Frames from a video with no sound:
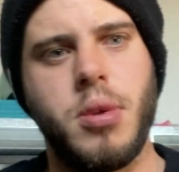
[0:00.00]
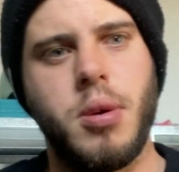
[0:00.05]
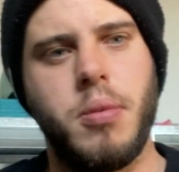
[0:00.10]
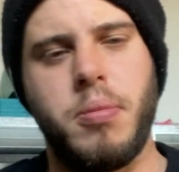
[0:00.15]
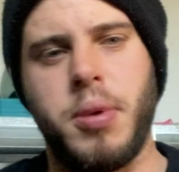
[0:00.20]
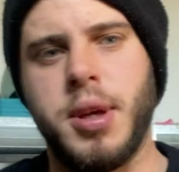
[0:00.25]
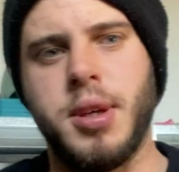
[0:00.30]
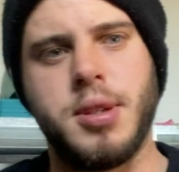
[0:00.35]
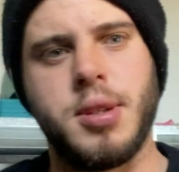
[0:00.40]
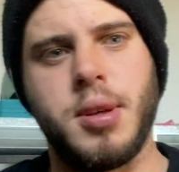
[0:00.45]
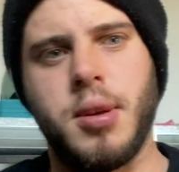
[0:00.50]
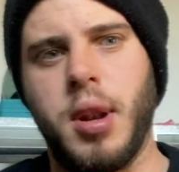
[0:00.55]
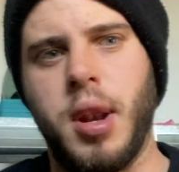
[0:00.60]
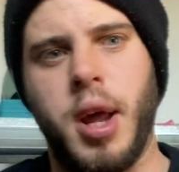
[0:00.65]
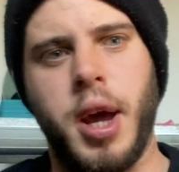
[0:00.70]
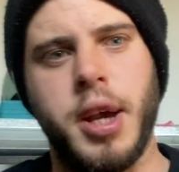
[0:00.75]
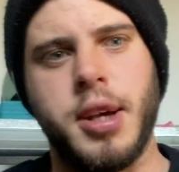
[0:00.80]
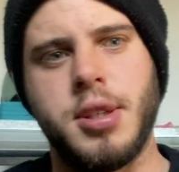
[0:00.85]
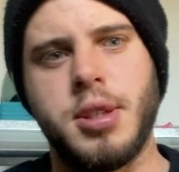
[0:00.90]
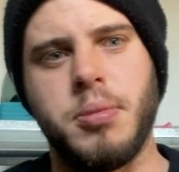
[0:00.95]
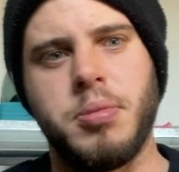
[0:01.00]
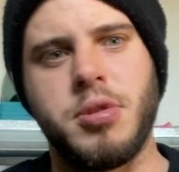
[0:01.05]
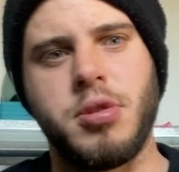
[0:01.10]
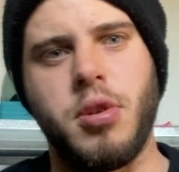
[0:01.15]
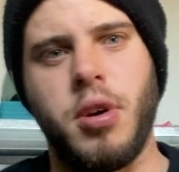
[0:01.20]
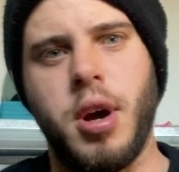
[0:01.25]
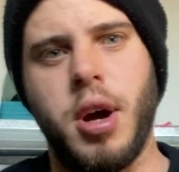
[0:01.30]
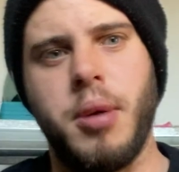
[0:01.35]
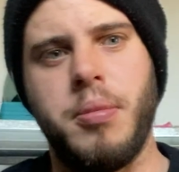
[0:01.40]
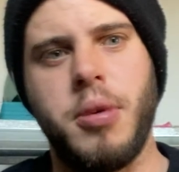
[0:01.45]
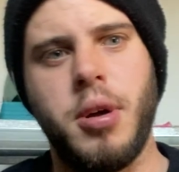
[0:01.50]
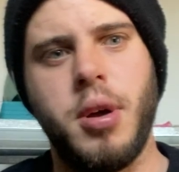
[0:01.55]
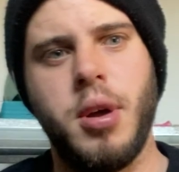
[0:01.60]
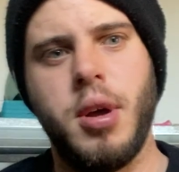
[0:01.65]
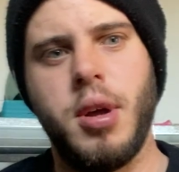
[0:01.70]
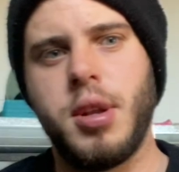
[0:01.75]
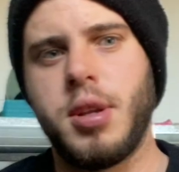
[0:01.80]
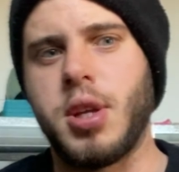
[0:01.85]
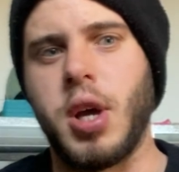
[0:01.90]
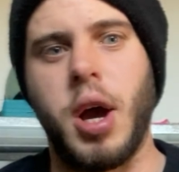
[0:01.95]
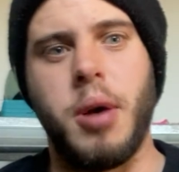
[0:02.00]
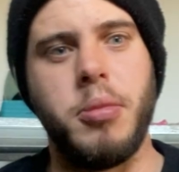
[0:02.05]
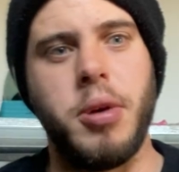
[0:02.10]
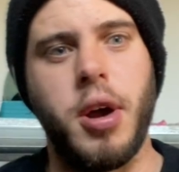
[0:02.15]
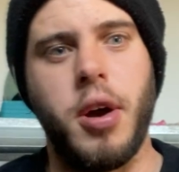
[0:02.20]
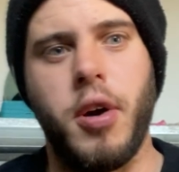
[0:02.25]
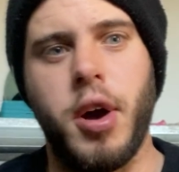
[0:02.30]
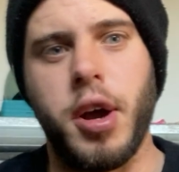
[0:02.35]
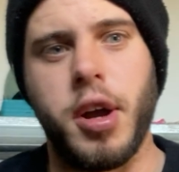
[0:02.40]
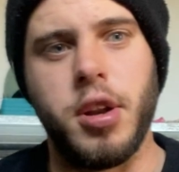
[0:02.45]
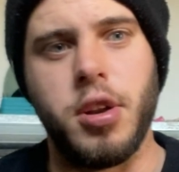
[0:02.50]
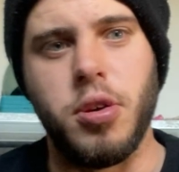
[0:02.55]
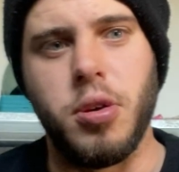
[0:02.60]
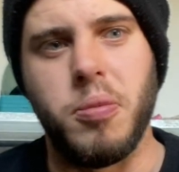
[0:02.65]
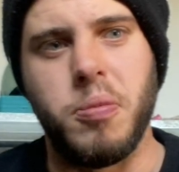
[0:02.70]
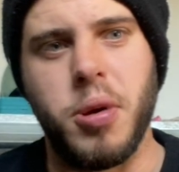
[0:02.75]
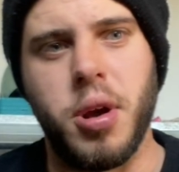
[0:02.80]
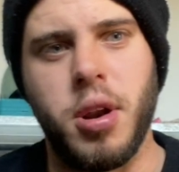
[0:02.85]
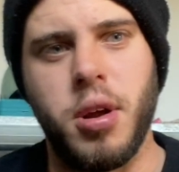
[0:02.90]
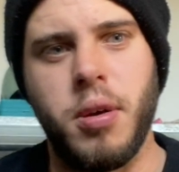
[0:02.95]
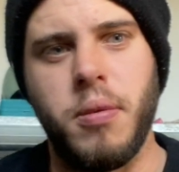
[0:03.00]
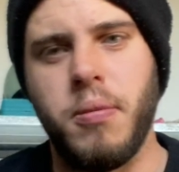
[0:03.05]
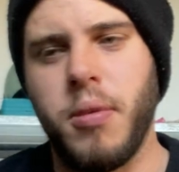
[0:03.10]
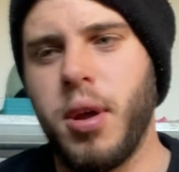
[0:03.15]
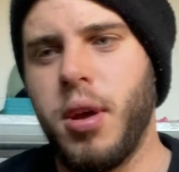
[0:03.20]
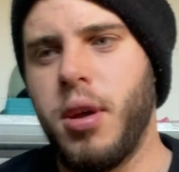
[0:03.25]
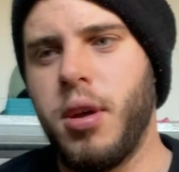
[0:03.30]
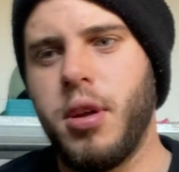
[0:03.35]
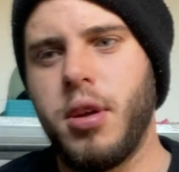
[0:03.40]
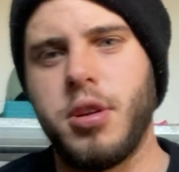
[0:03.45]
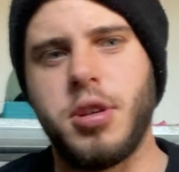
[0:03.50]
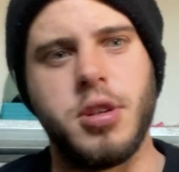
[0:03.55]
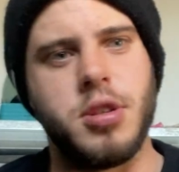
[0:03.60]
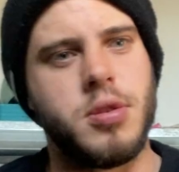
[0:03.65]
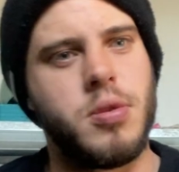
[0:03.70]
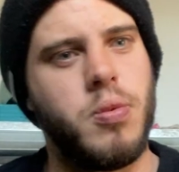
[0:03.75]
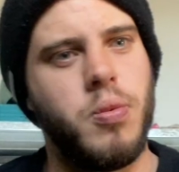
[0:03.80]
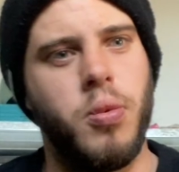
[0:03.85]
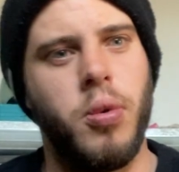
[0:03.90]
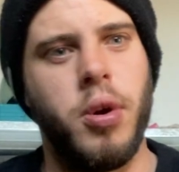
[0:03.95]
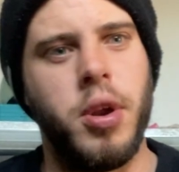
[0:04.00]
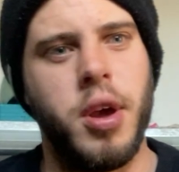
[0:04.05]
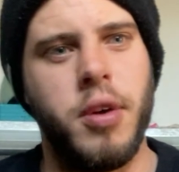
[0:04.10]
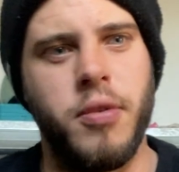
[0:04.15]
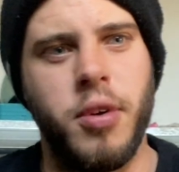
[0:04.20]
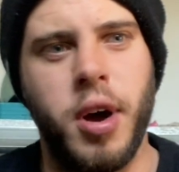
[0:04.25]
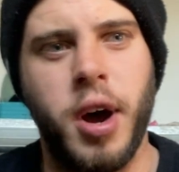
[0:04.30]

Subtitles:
Please like, subscribe, tell me how I can do better, just whatever.